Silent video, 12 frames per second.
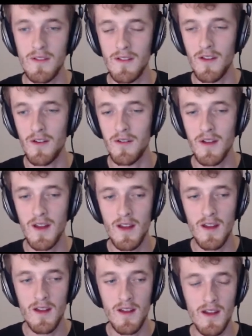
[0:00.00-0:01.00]
So
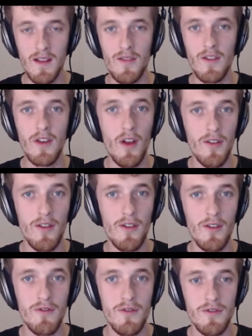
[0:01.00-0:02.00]
it's the
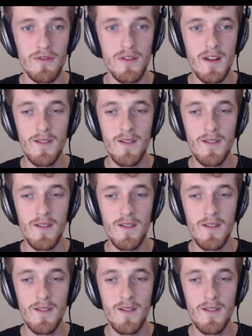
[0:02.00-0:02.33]
nuzlocke rule.